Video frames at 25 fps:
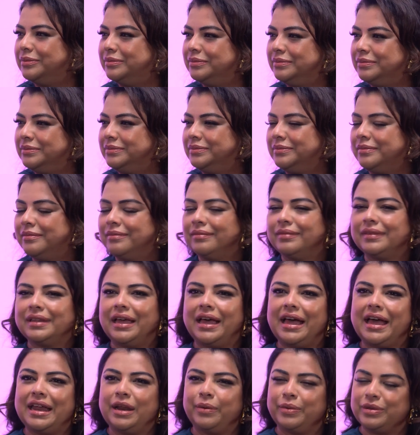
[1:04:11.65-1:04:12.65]
mm.
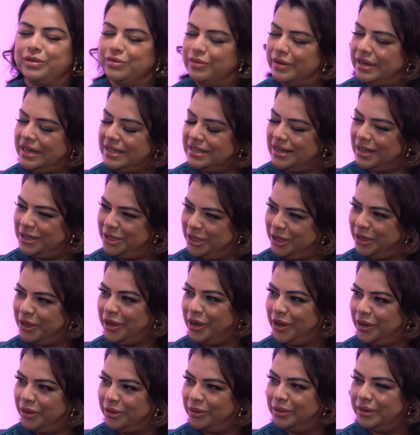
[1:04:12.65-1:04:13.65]
and it was really touch and go.